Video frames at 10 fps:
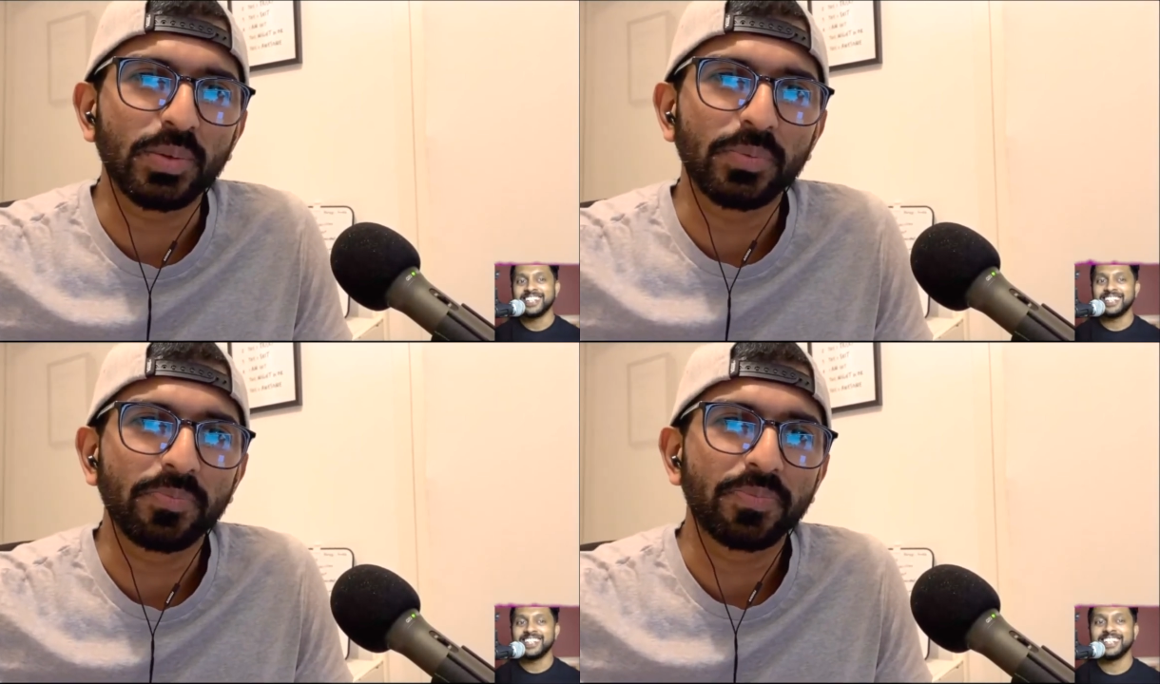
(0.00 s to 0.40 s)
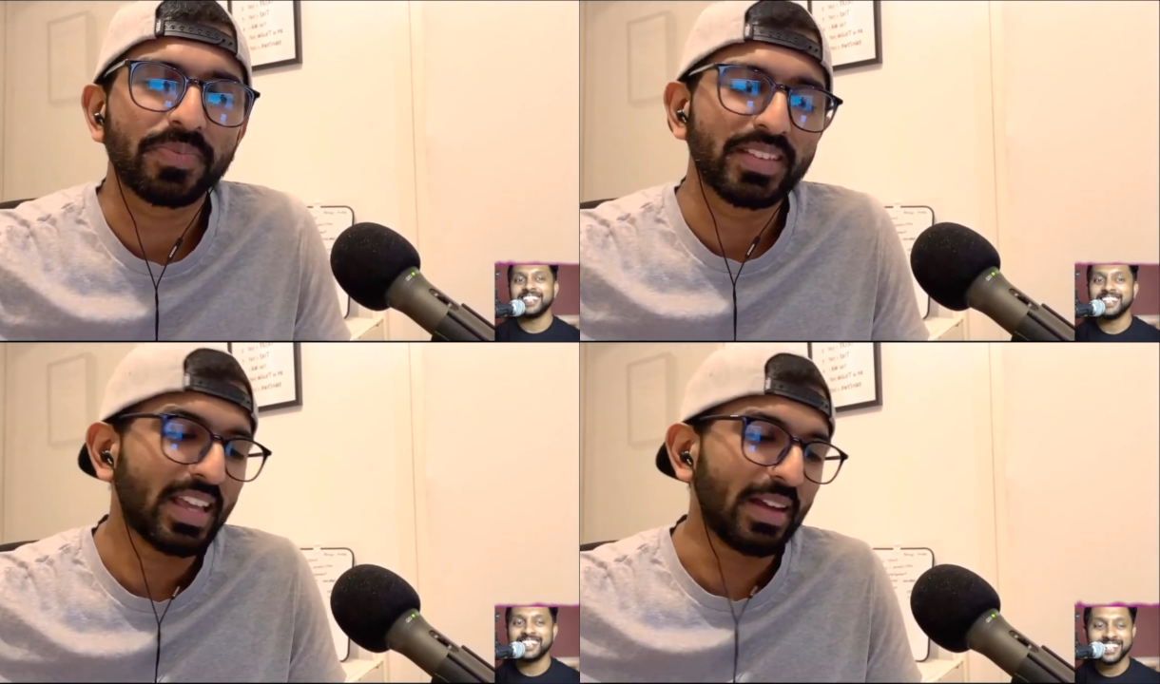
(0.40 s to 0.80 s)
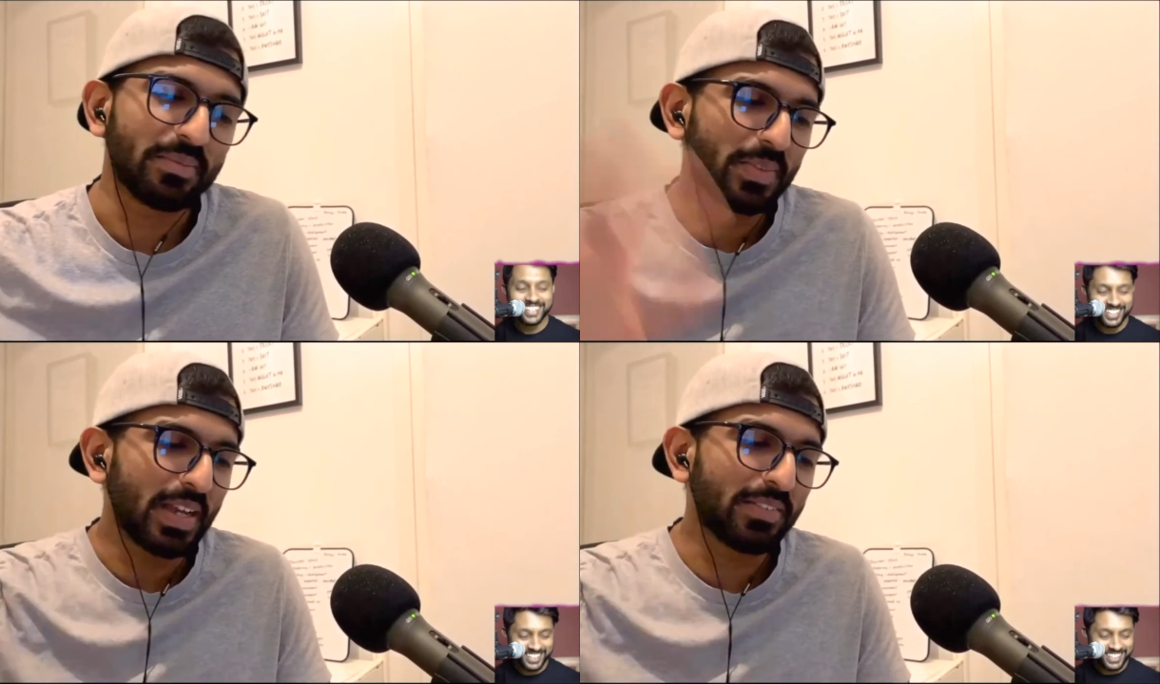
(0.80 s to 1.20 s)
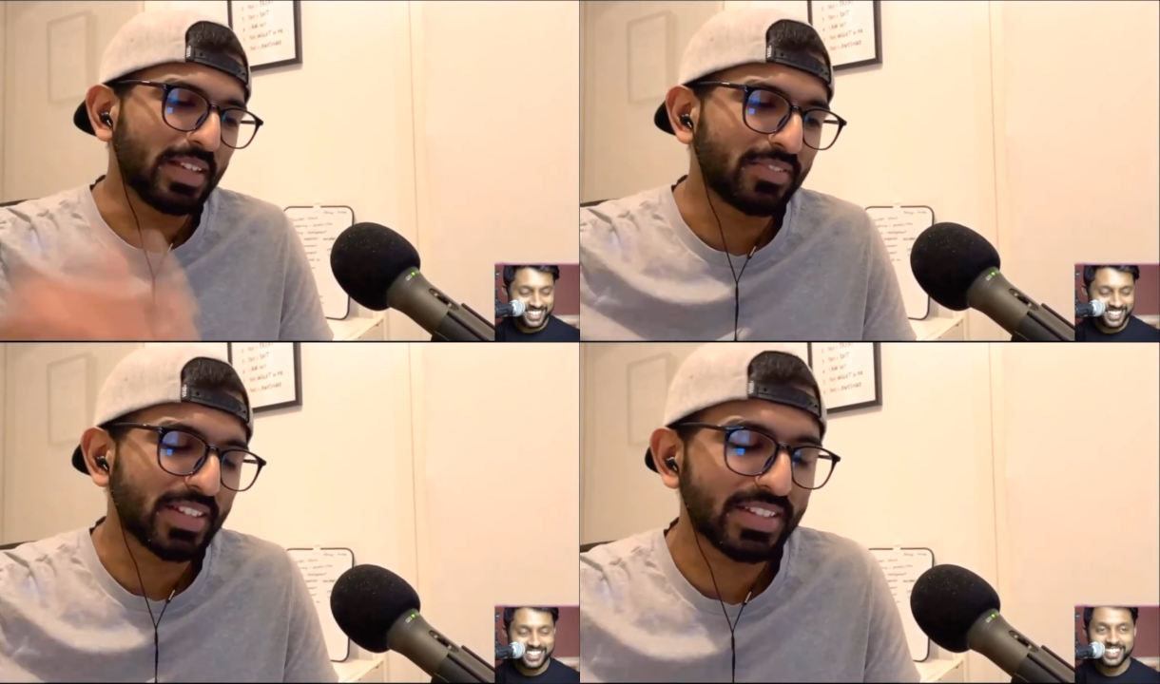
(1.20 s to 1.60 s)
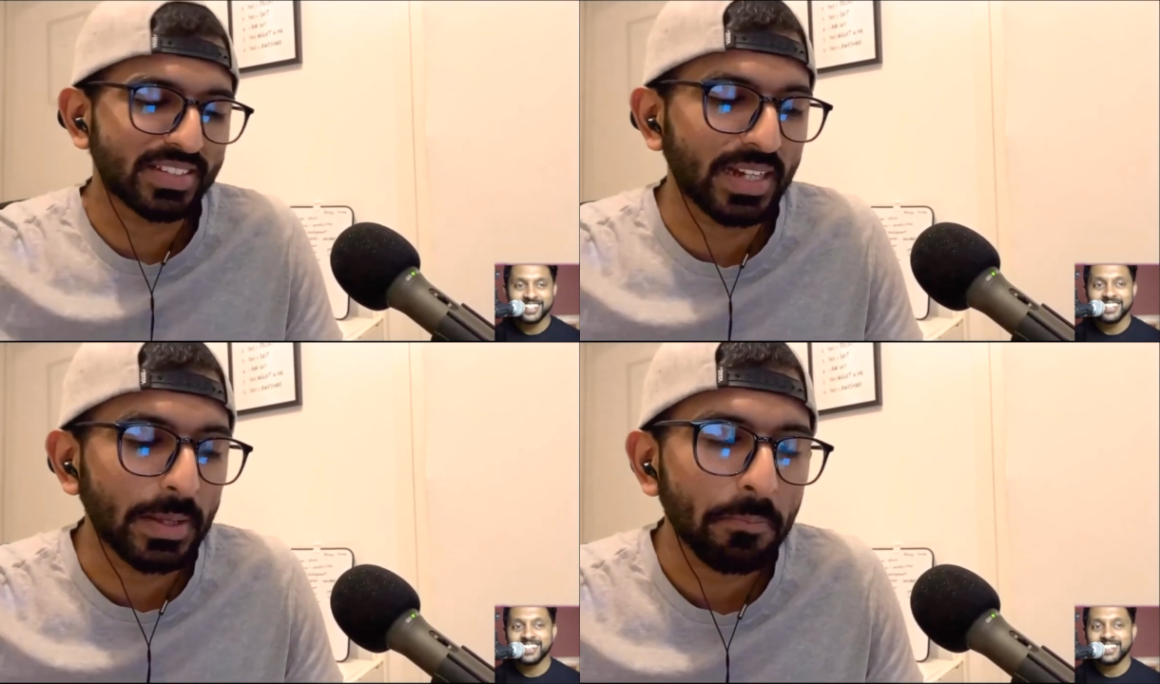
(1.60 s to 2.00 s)
Speaker 1: loop. Yeah. Anyway, we're
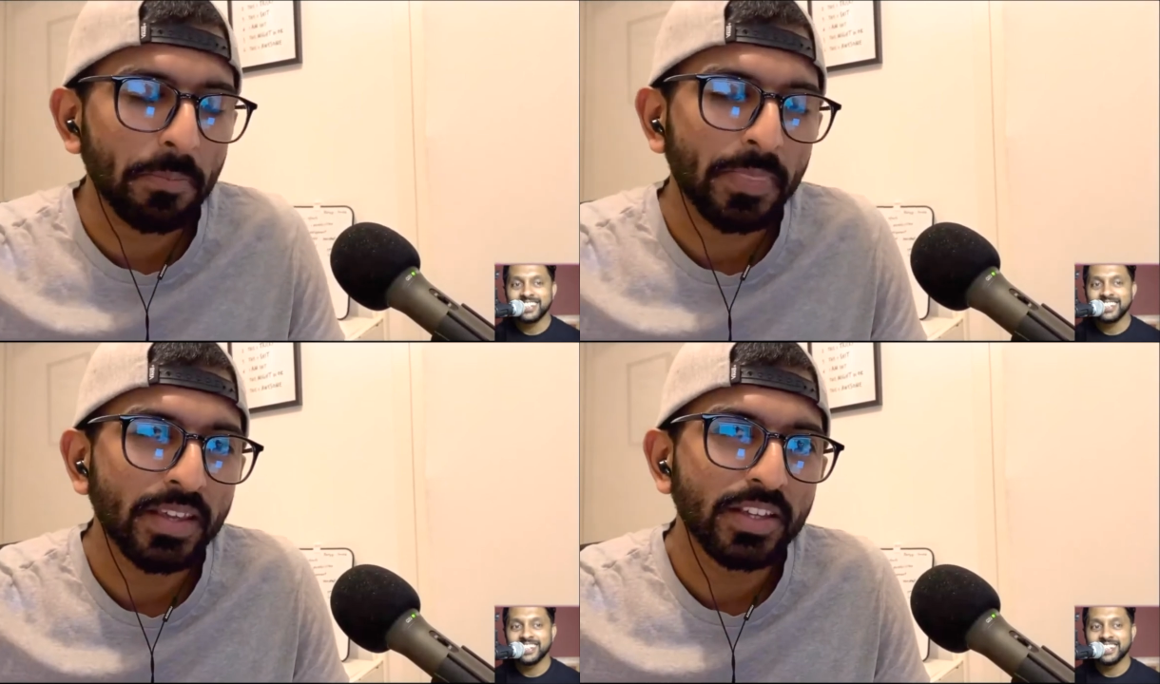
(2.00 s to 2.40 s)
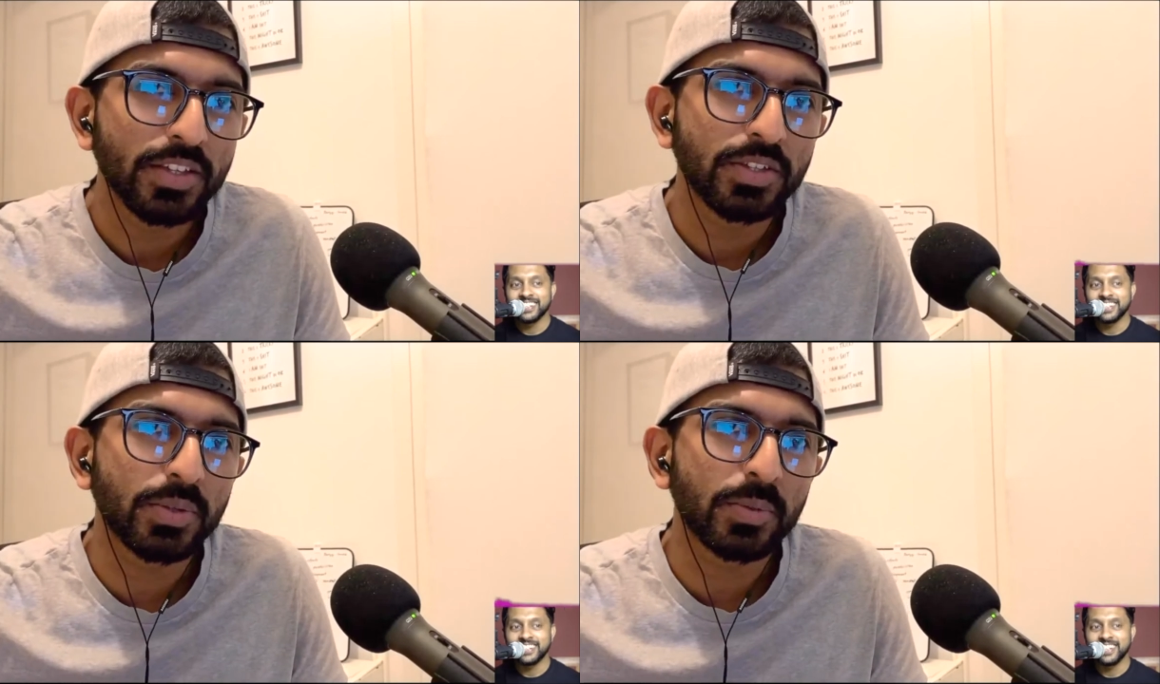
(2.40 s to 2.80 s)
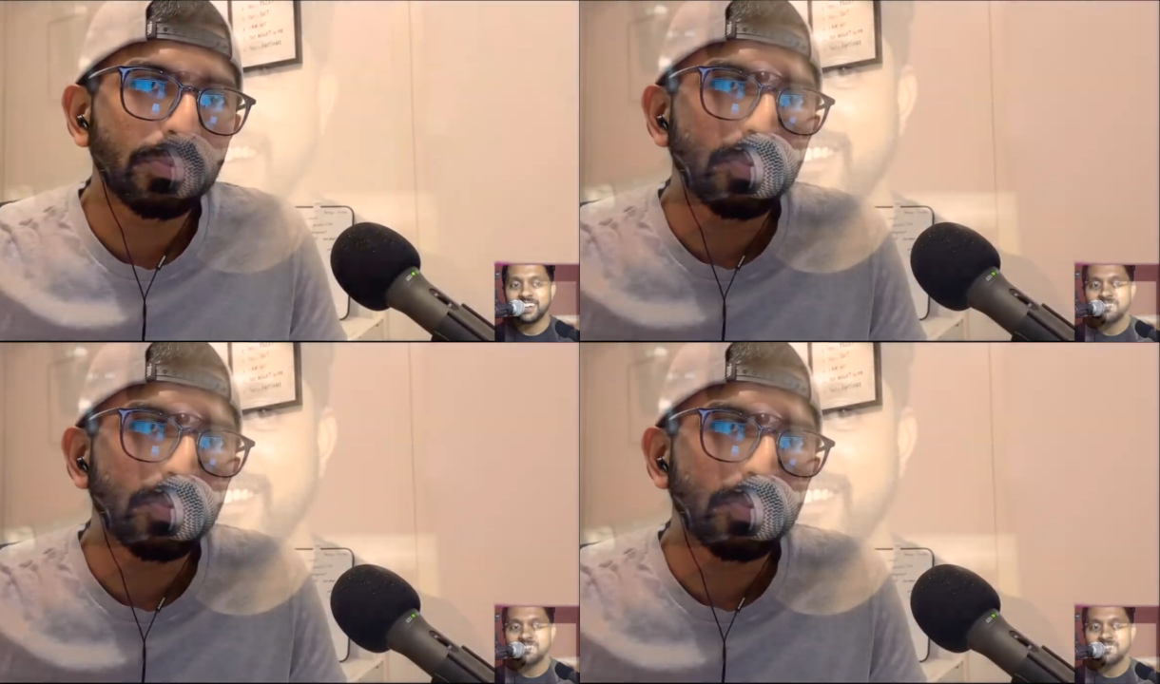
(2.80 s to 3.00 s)
just kidding. So